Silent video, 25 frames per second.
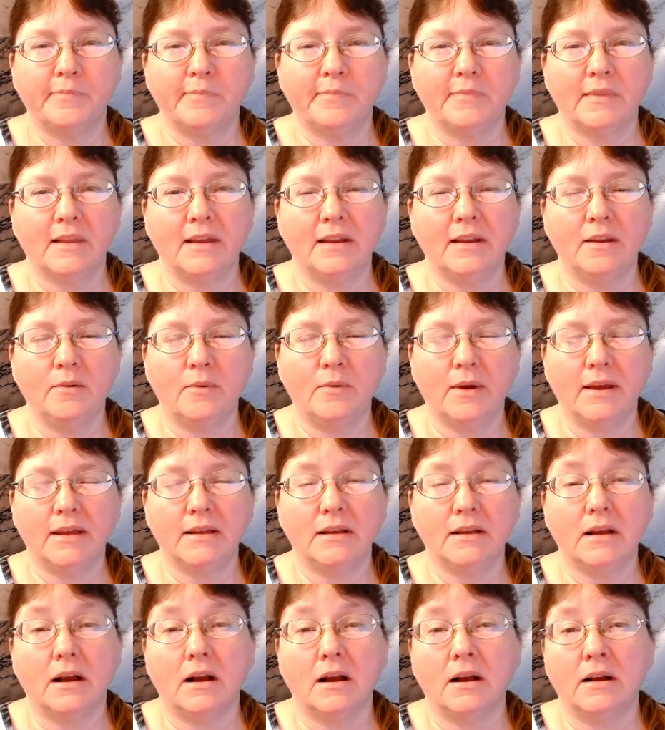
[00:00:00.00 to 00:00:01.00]
anyway,
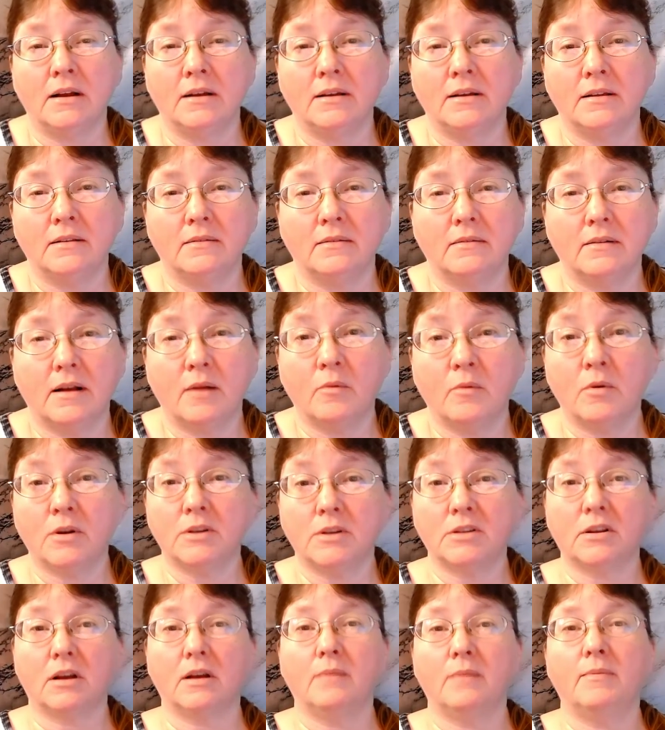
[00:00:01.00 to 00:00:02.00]
uh, I
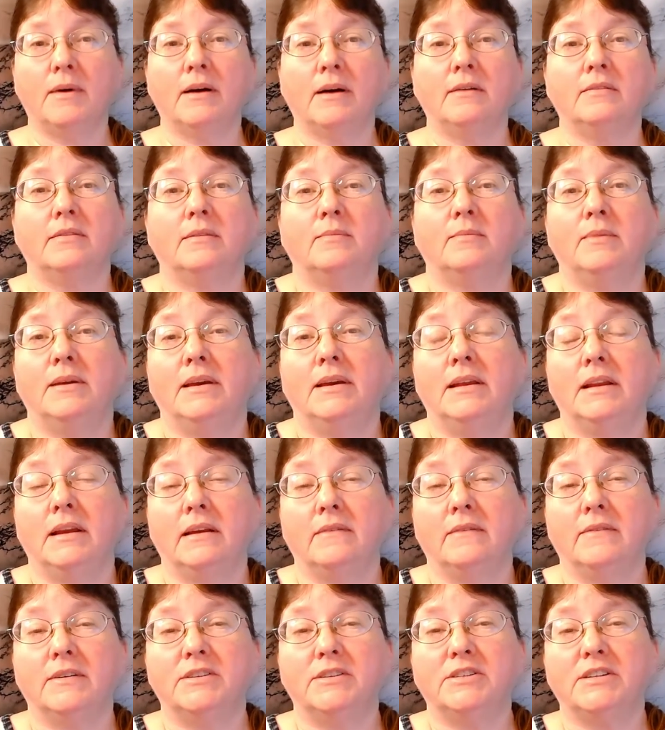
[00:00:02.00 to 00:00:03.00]
want to talk about the
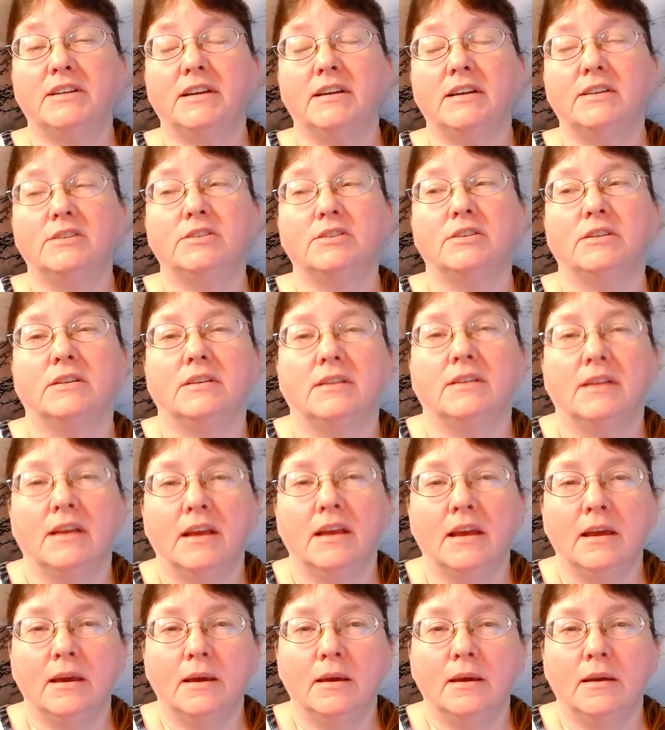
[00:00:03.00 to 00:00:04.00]
beginning of education
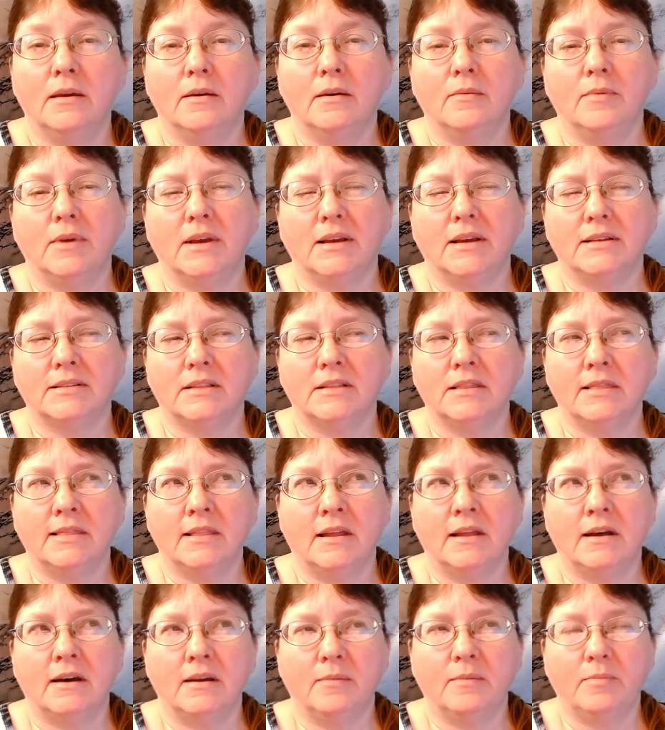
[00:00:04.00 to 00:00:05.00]
because a
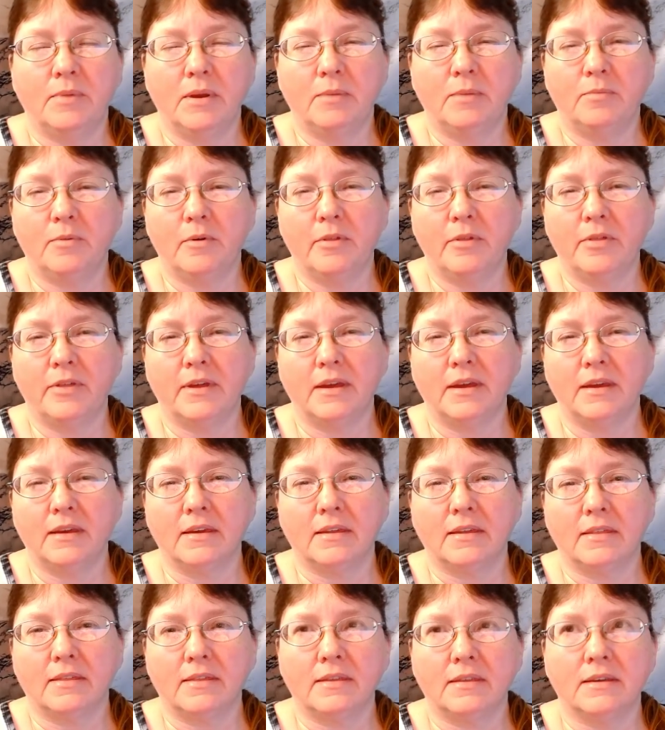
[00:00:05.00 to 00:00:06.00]
lot of people
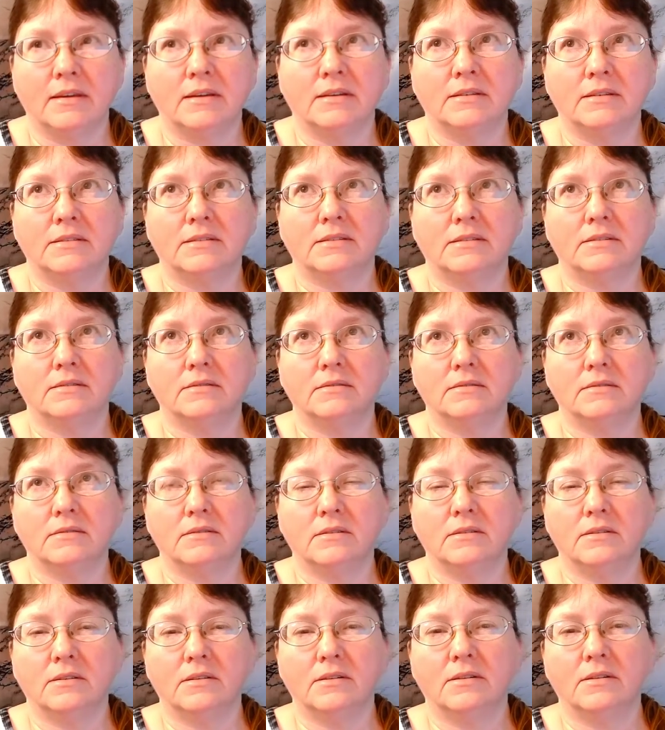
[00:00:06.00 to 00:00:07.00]
think that
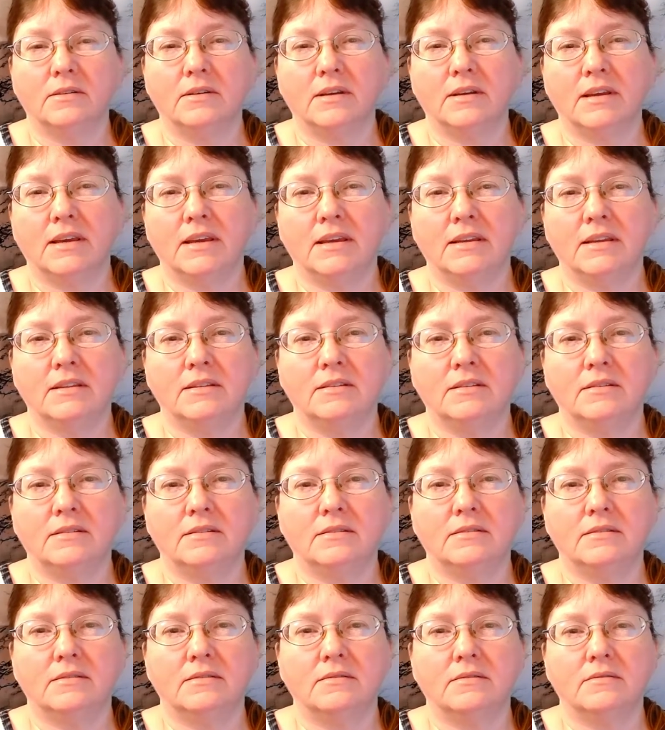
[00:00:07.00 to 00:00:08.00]

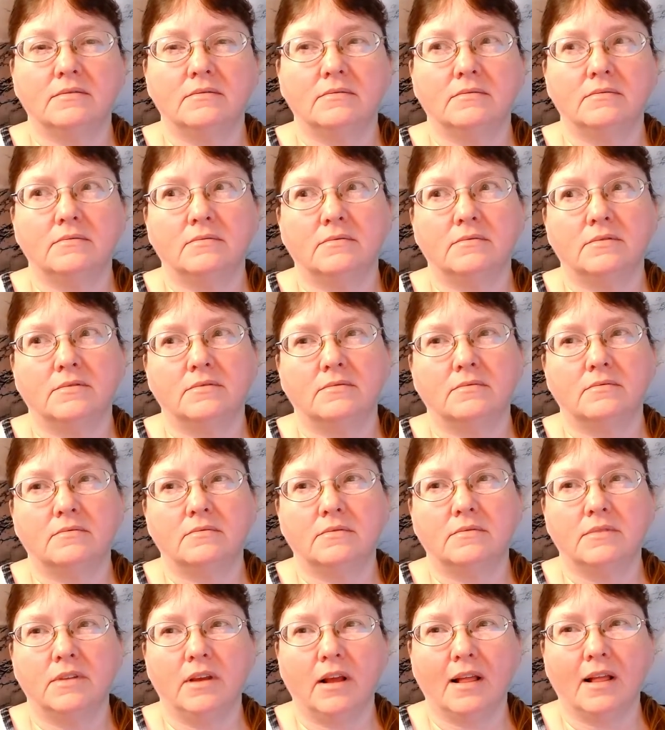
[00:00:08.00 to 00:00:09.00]
kids,
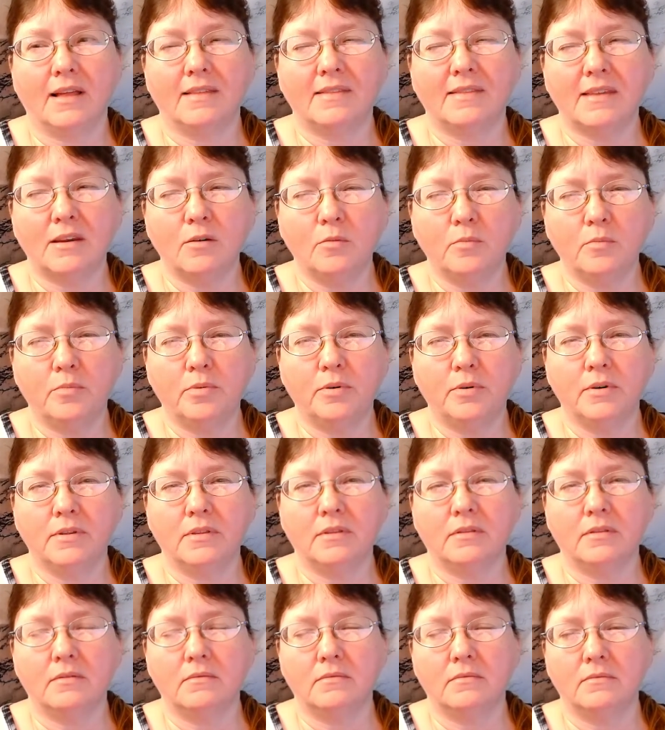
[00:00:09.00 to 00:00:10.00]
you know, like they don't put
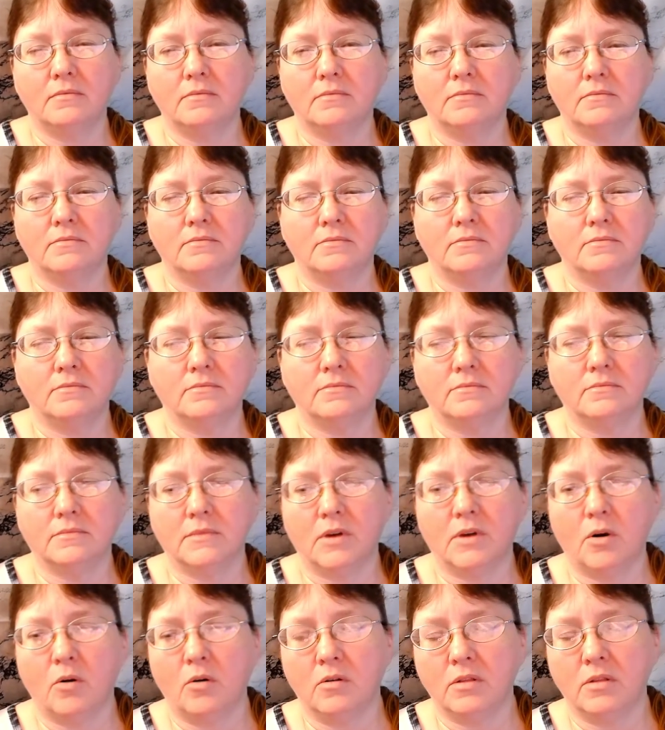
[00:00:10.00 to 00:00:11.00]

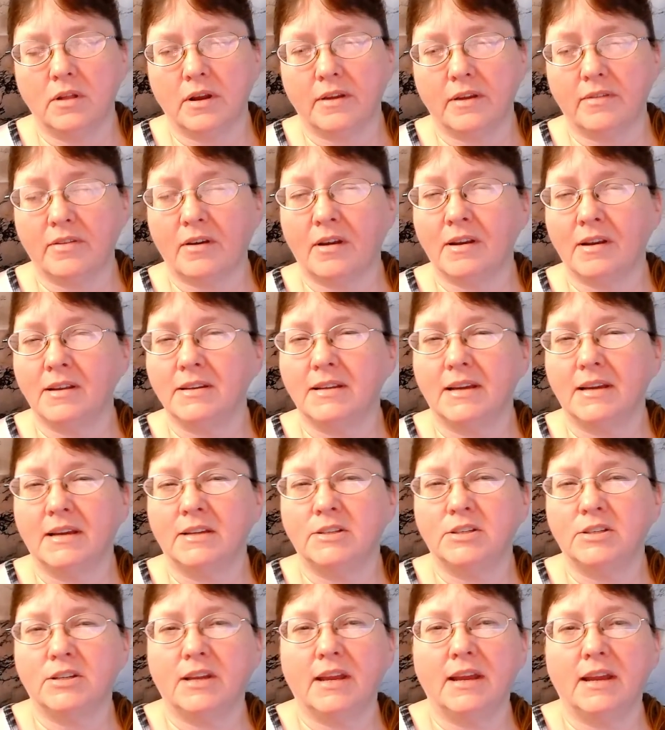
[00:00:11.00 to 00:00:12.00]
a whole lot of thought into
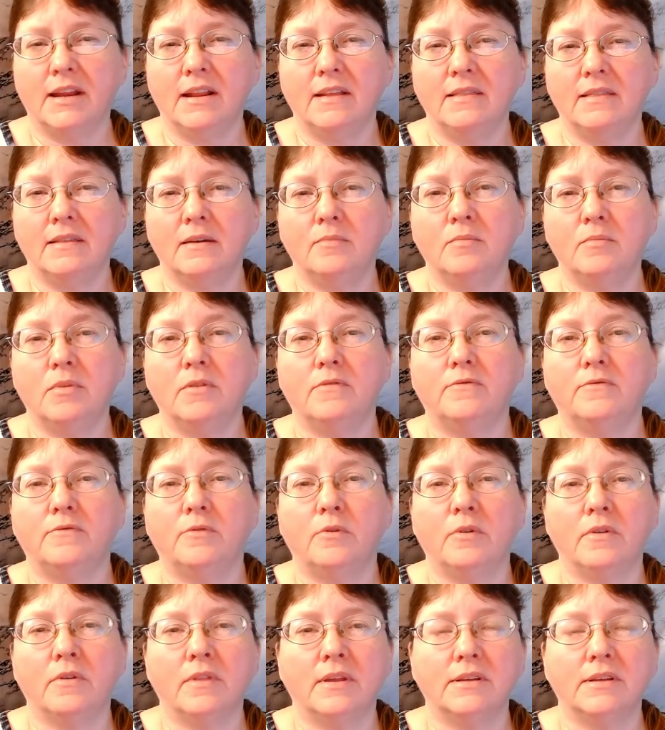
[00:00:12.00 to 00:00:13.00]
educating them
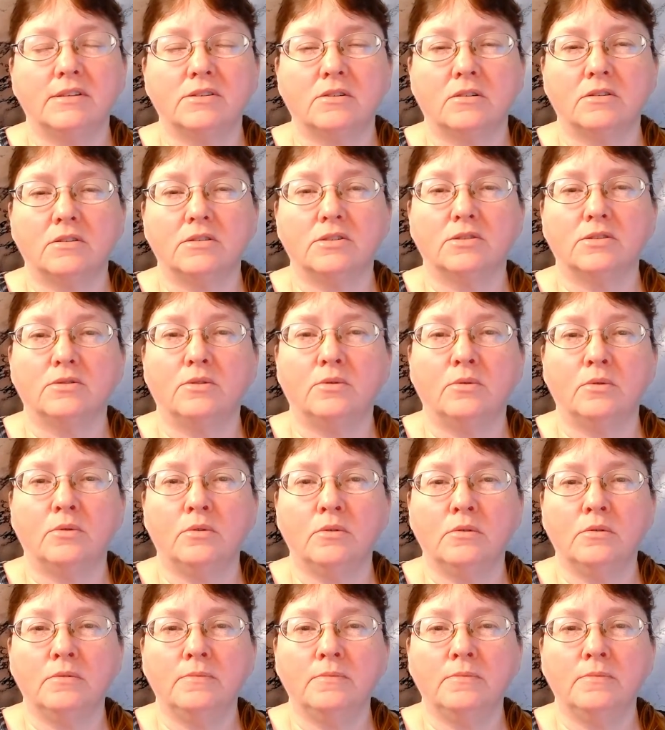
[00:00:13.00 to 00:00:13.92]
before they start school.